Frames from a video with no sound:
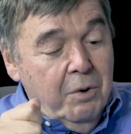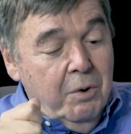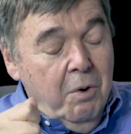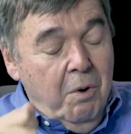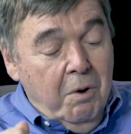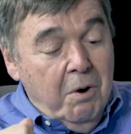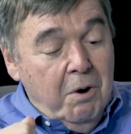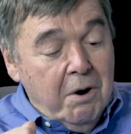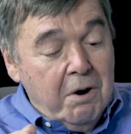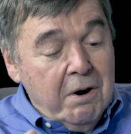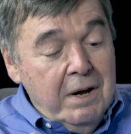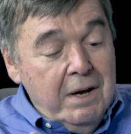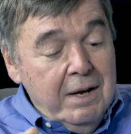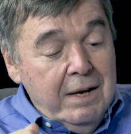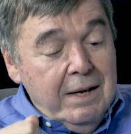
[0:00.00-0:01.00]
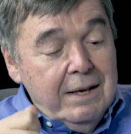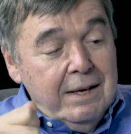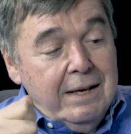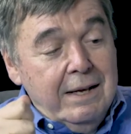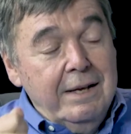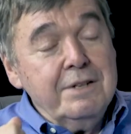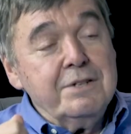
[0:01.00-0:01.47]
or
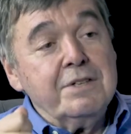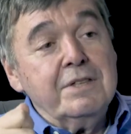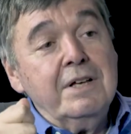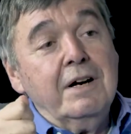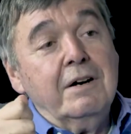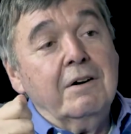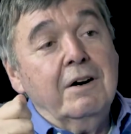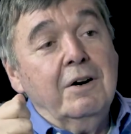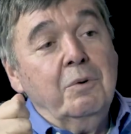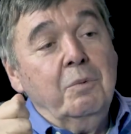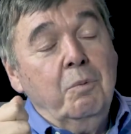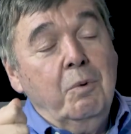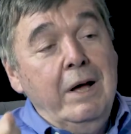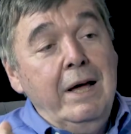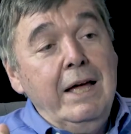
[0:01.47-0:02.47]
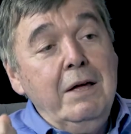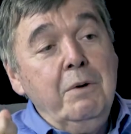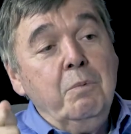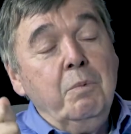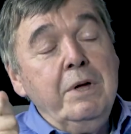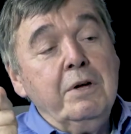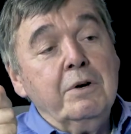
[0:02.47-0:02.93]
is there a way
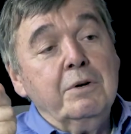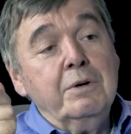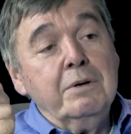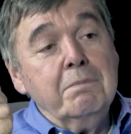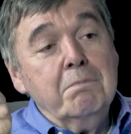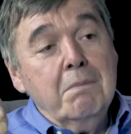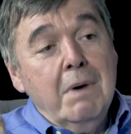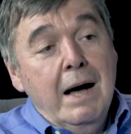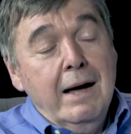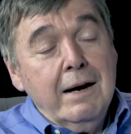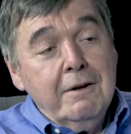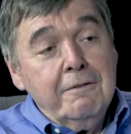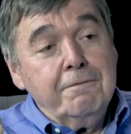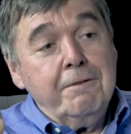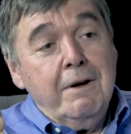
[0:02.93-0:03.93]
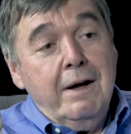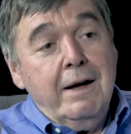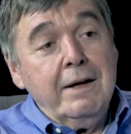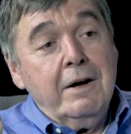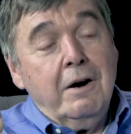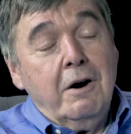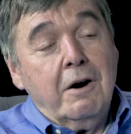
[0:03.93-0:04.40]
we could
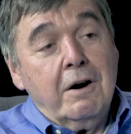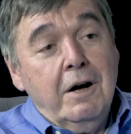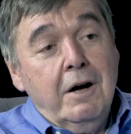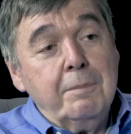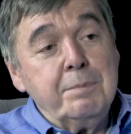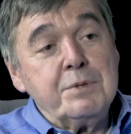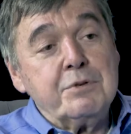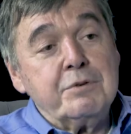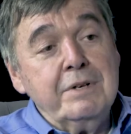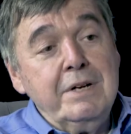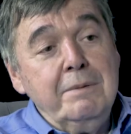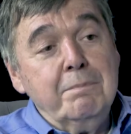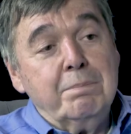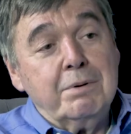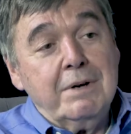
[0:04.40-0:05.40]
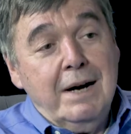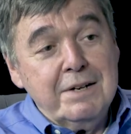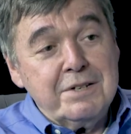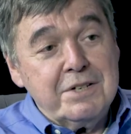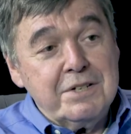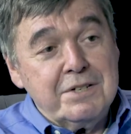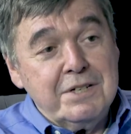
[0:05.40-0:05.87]
modify our upstream
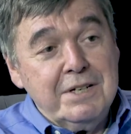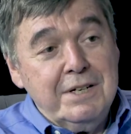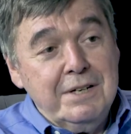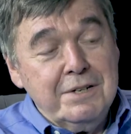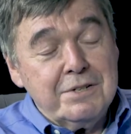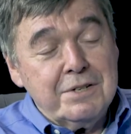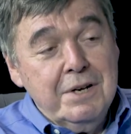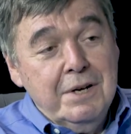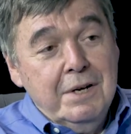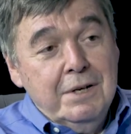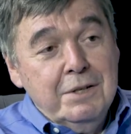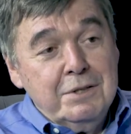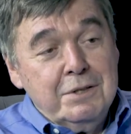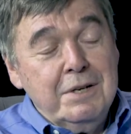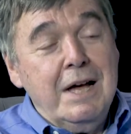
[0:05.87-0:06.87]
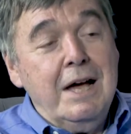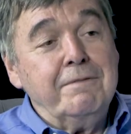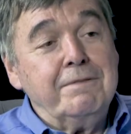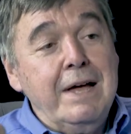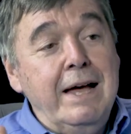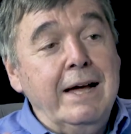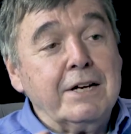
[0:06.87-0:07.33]
processes to
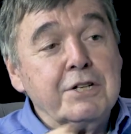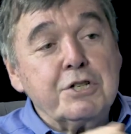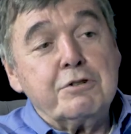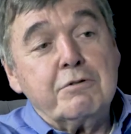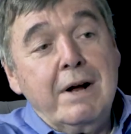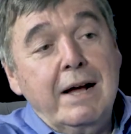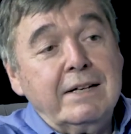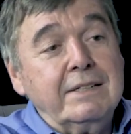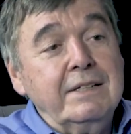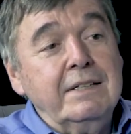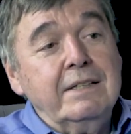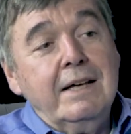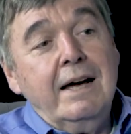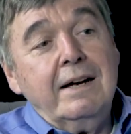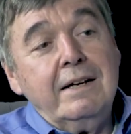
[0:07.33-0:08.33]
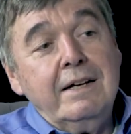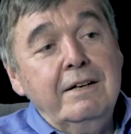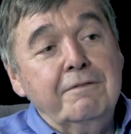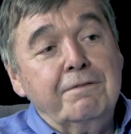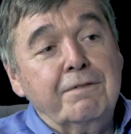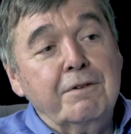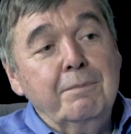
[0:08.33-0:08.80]
have extracted that
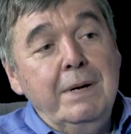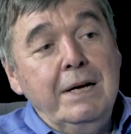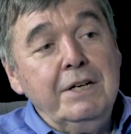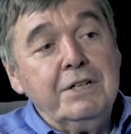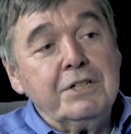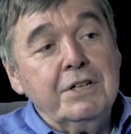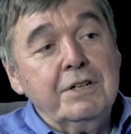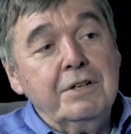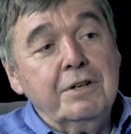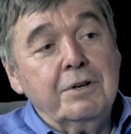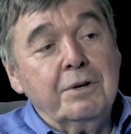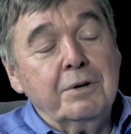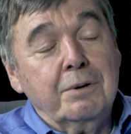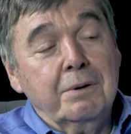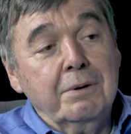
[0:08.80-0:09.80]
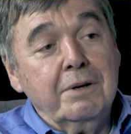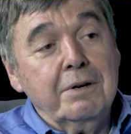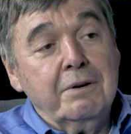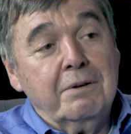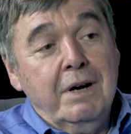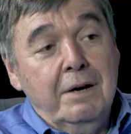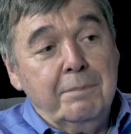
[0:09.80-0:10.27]
information
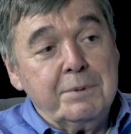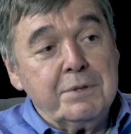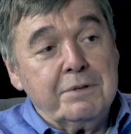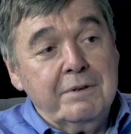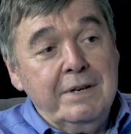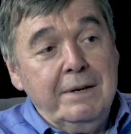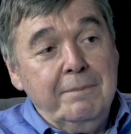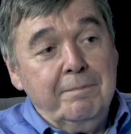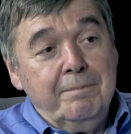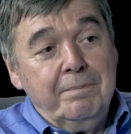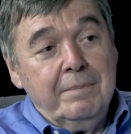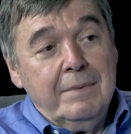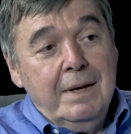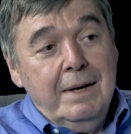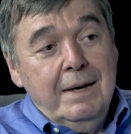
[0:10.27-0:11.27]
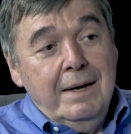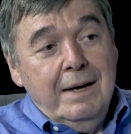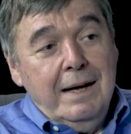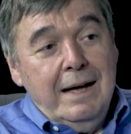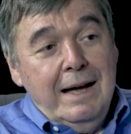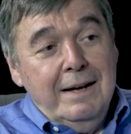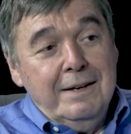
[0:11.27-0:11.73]
earlier upstream?
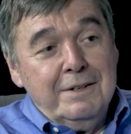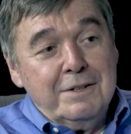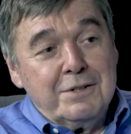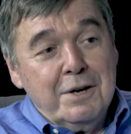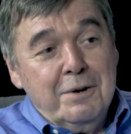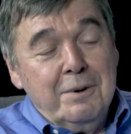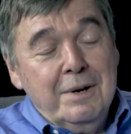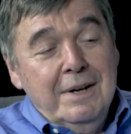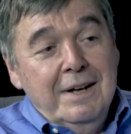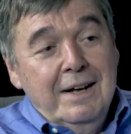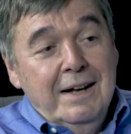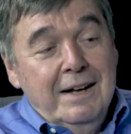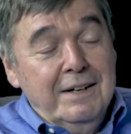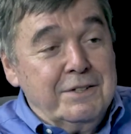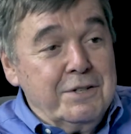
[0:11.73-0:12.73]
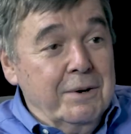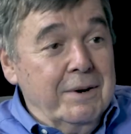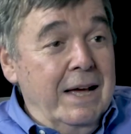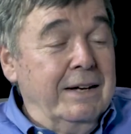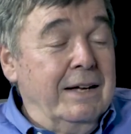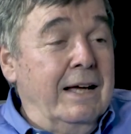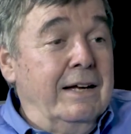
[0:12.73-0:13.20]
And
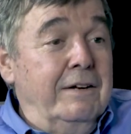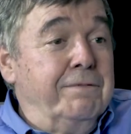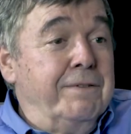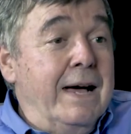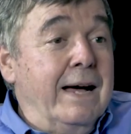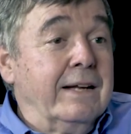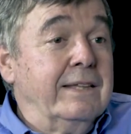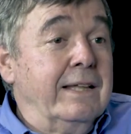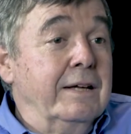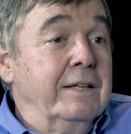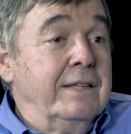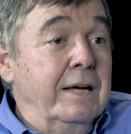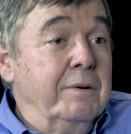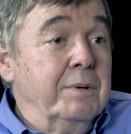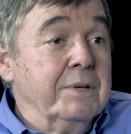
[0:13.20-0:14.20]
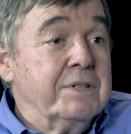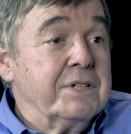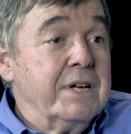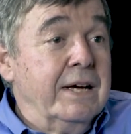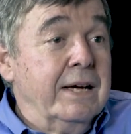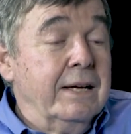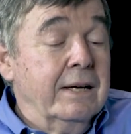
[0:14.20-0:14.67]
and in fact, they would
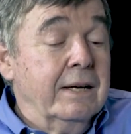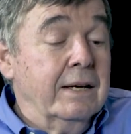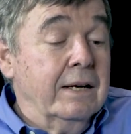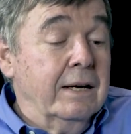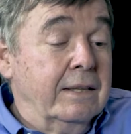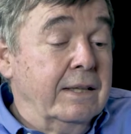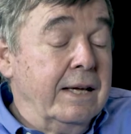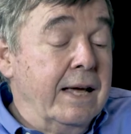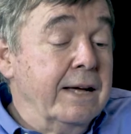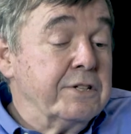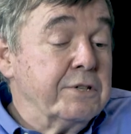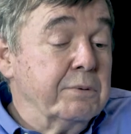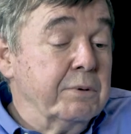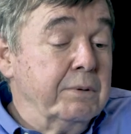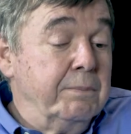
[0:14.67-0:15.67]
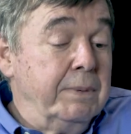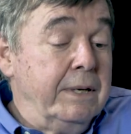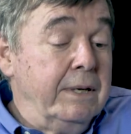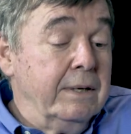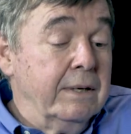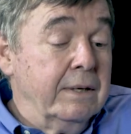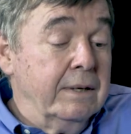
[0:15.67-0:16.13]
say the answer would
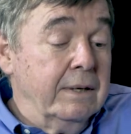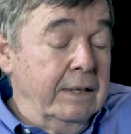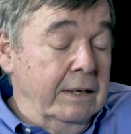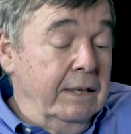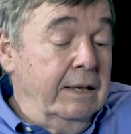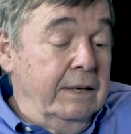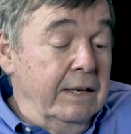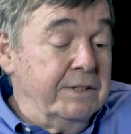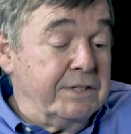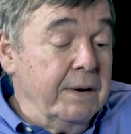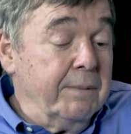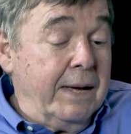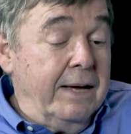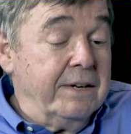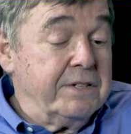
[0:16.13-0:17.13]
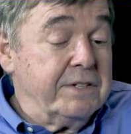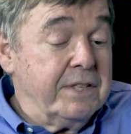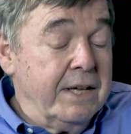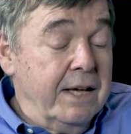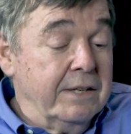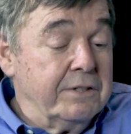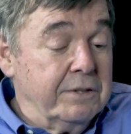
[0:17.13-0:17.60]
be, in some cases,
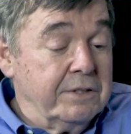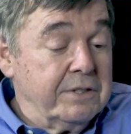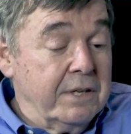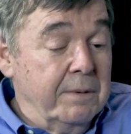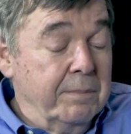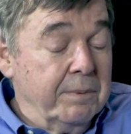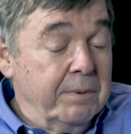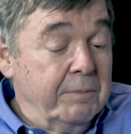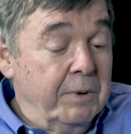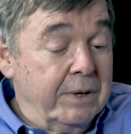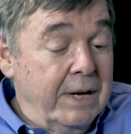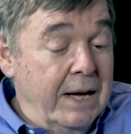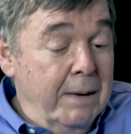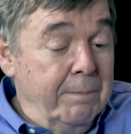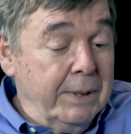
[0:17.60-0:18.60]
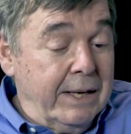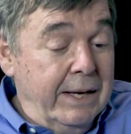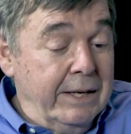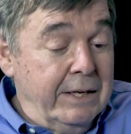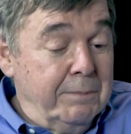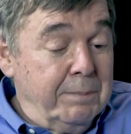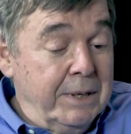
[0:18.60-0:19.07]
the answer is somewhat
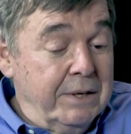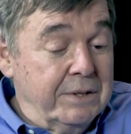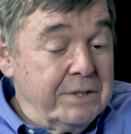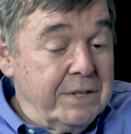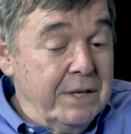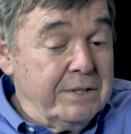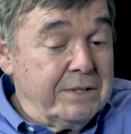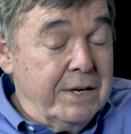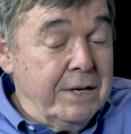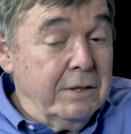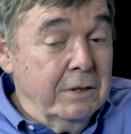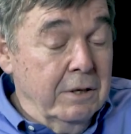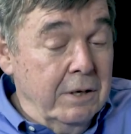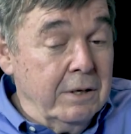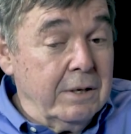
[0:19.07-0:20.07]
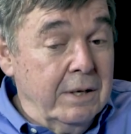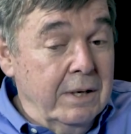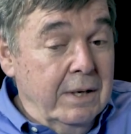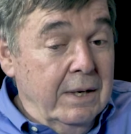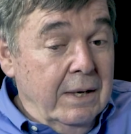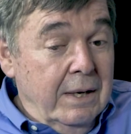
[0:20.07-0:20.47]
complicated, because they say, look,